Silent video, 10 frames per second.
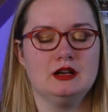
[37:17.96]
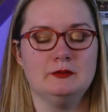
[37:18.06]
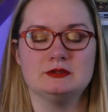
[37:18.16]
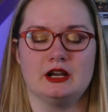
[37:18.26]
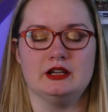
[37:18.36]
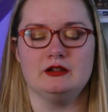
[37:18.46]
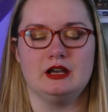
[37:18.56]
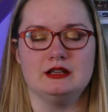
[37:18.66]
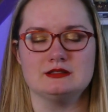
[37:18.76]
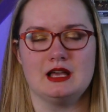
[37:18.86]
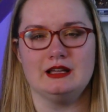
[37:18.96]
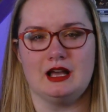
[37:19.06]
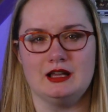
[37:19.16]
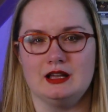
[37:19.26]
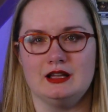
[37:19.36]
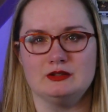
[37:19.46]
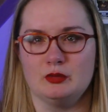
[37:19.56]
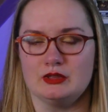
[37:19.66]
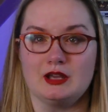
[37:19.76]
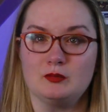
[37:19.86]
I'm sorry, you guys. I, I, I
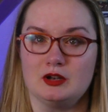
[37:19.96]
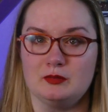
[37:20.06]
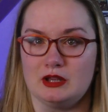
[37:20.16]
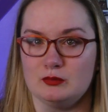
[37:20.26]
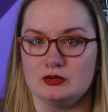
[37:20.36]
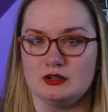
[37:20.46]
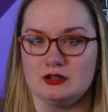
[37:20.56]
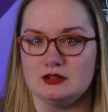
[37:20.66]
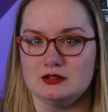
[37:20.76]
don't think I'm going to be able to